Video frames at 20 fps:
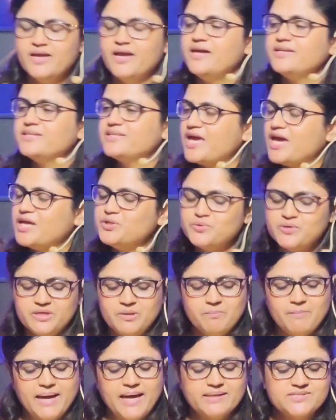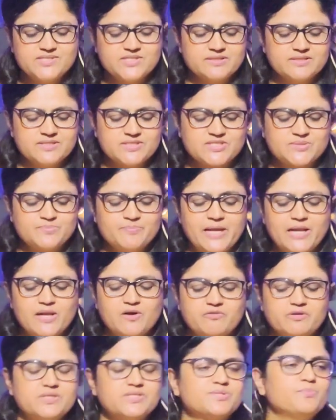And can you imagine the smell
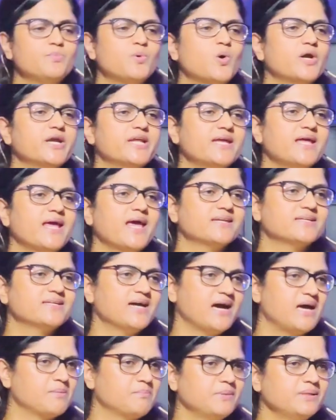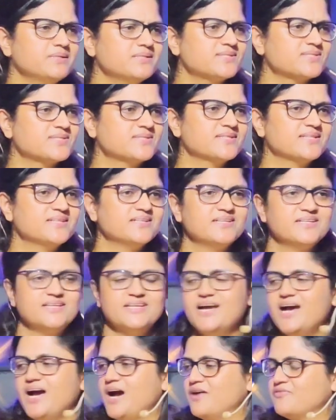of his body and garments
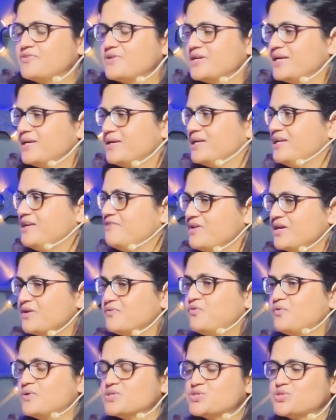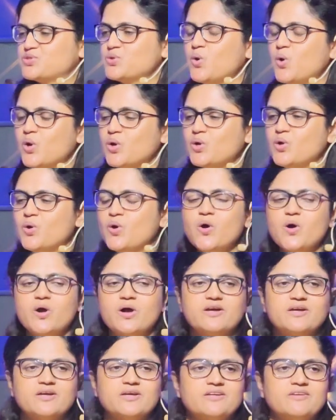after living for so
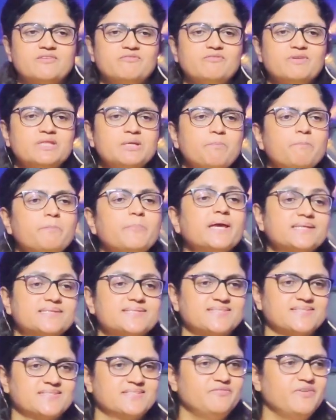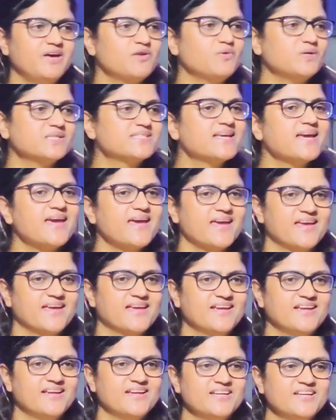long with the pigs? Where was he?
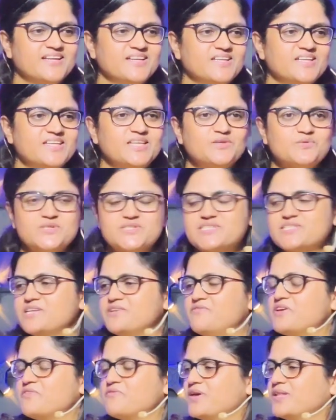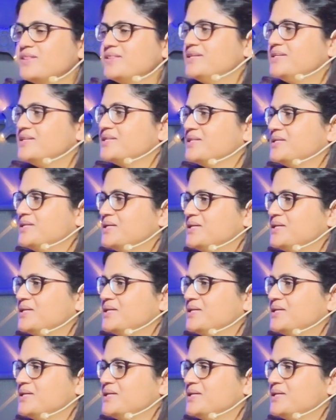He was living with the